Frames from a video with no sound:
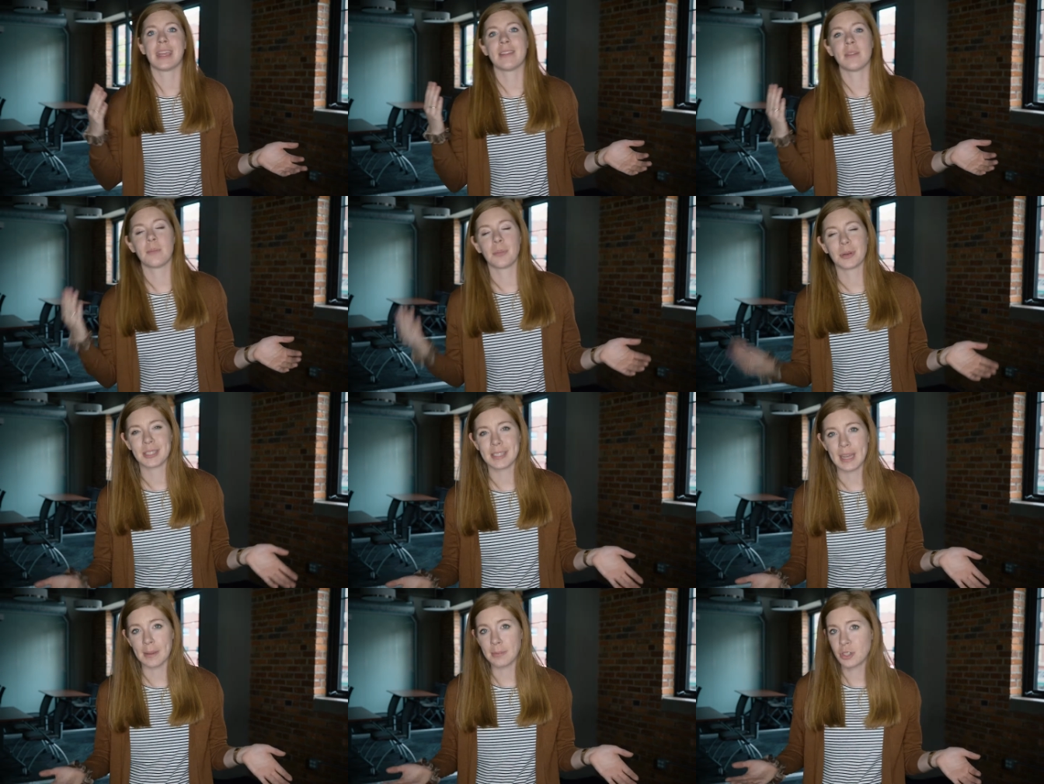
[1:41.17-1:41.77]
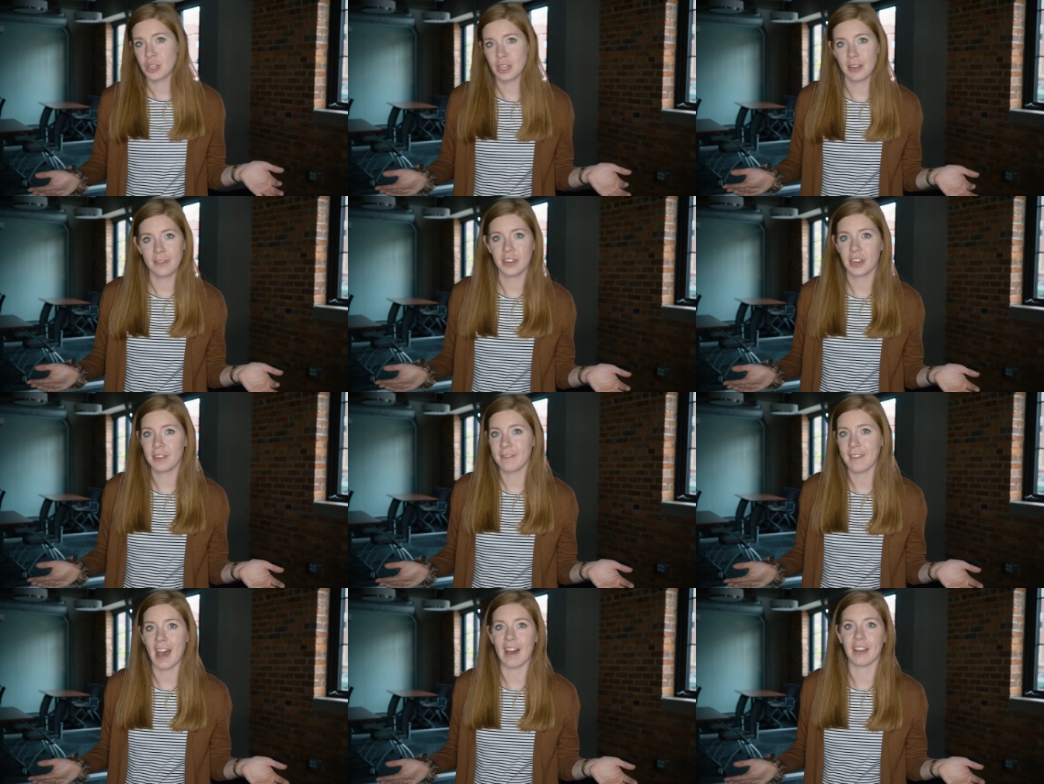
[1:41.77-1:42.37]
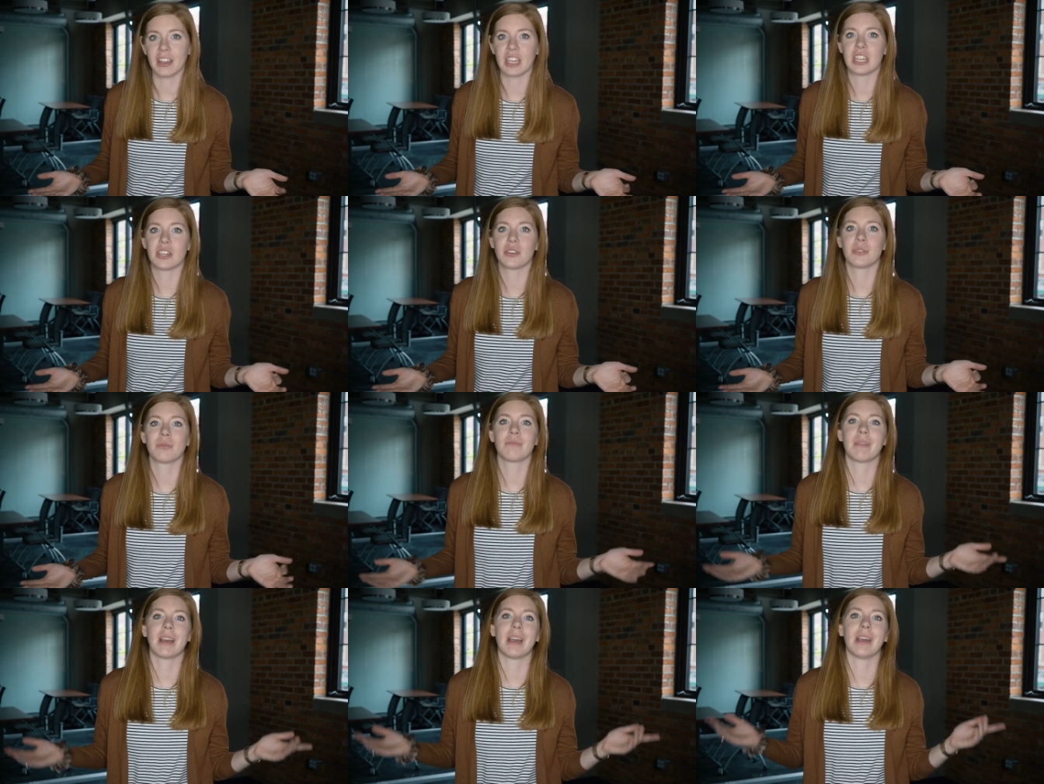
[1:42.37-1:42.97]
and the perception of your
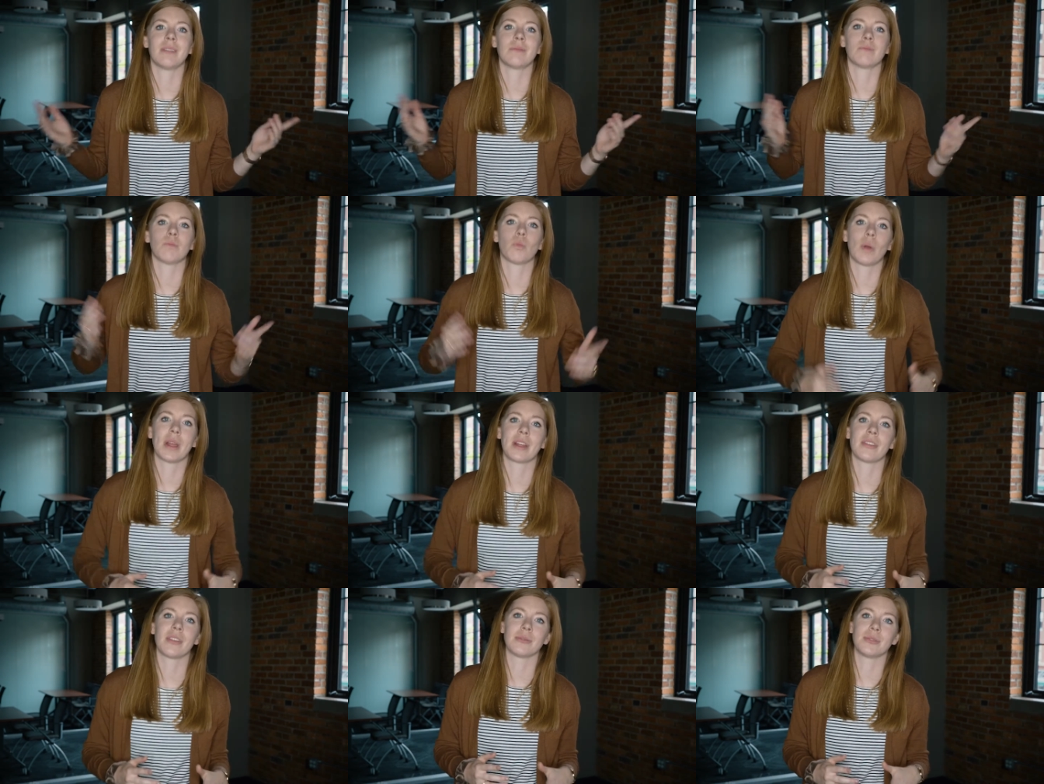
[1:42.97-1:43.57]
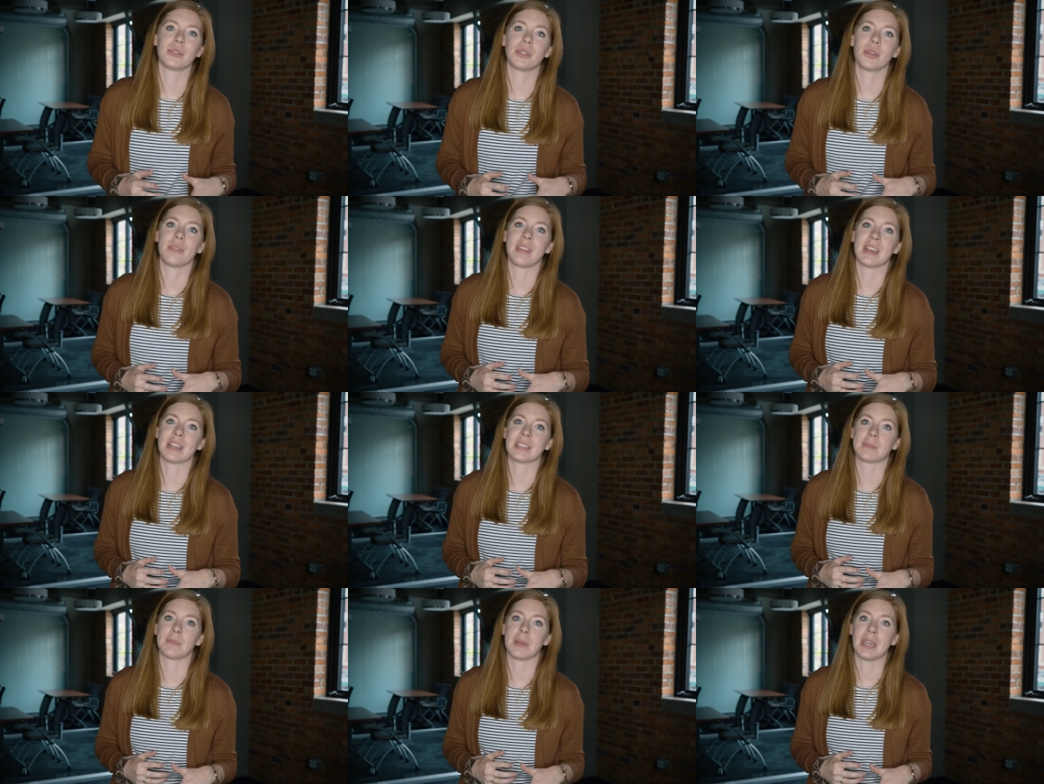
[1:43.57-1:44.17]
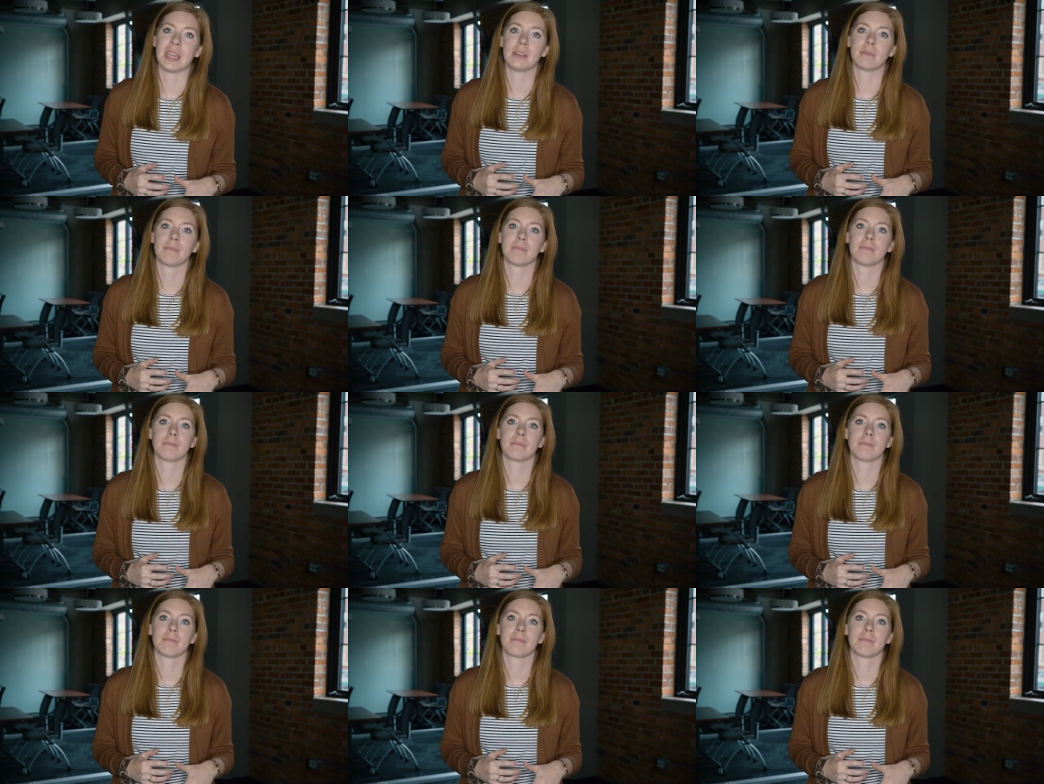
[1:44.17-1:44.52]
value and where those two things meet.